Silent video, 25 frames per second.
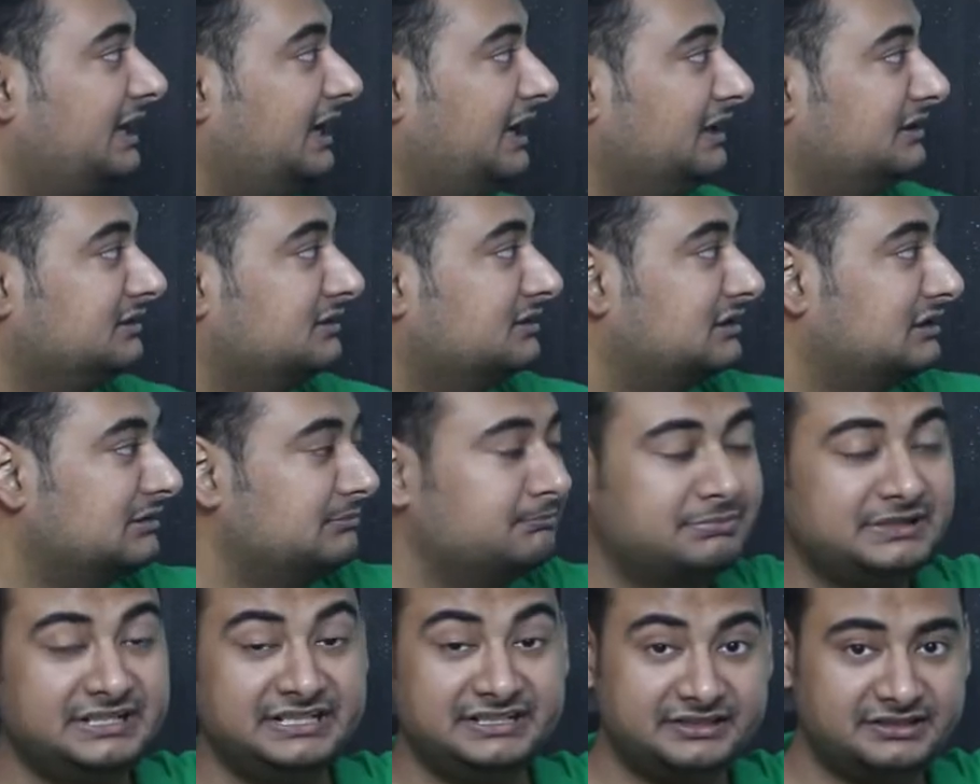And the
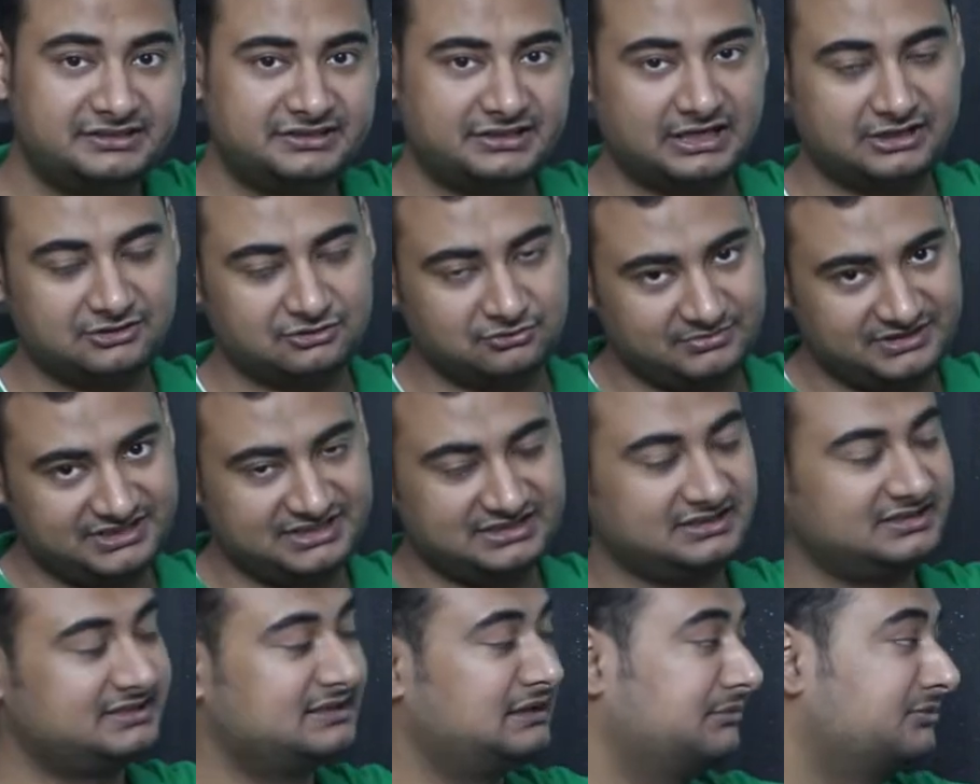company did try to,
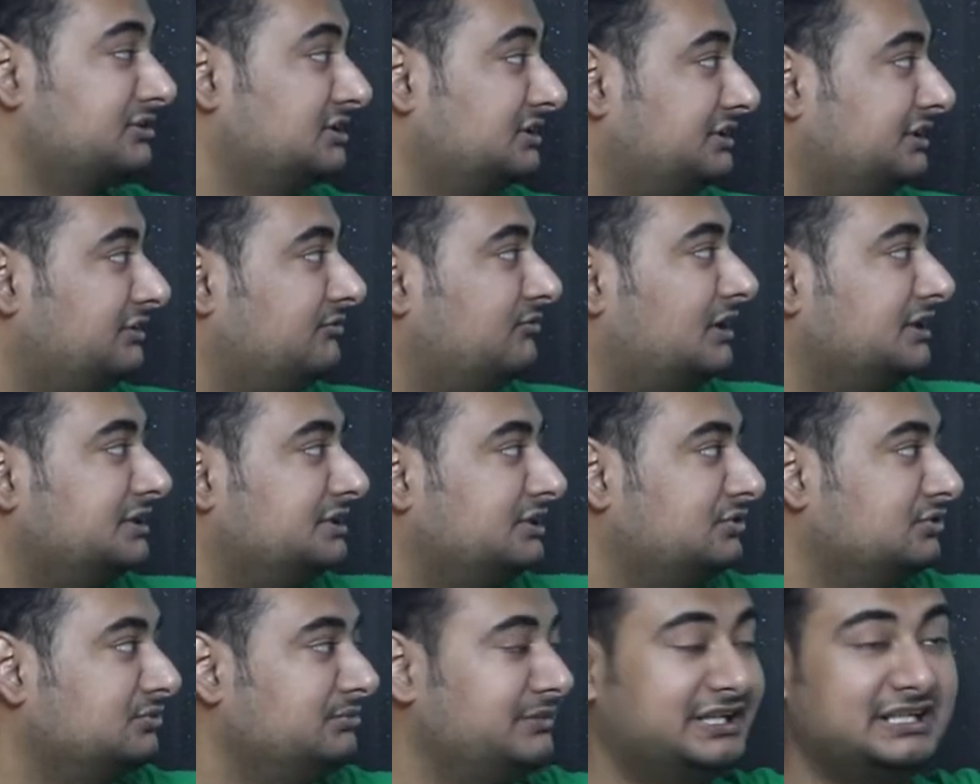basically Samsung did
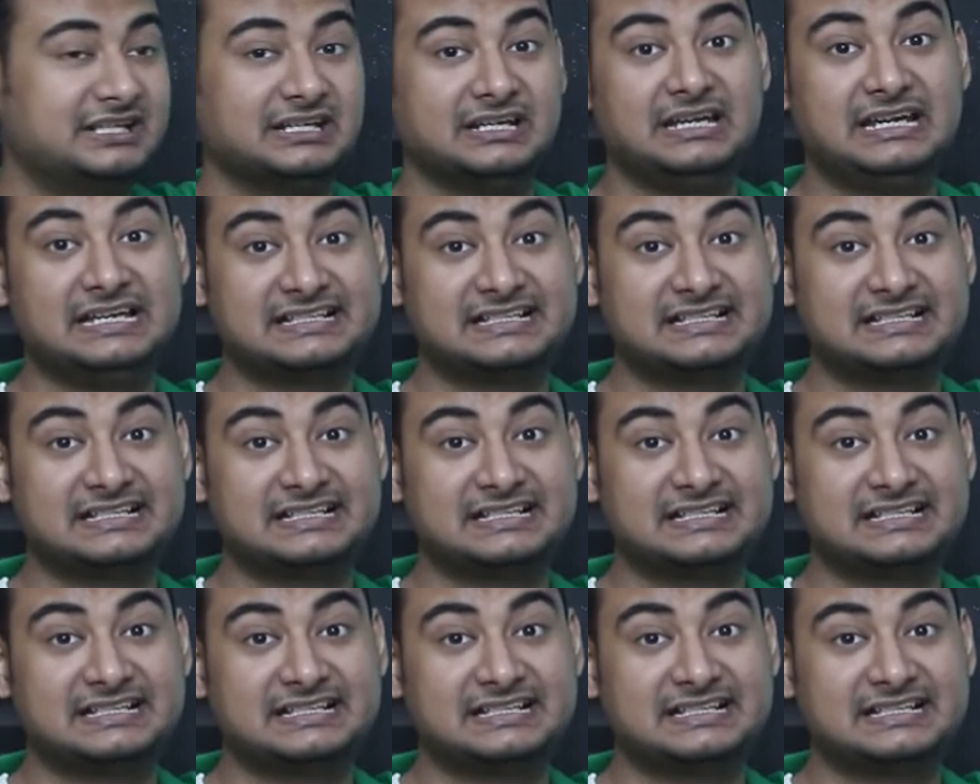wanted to make a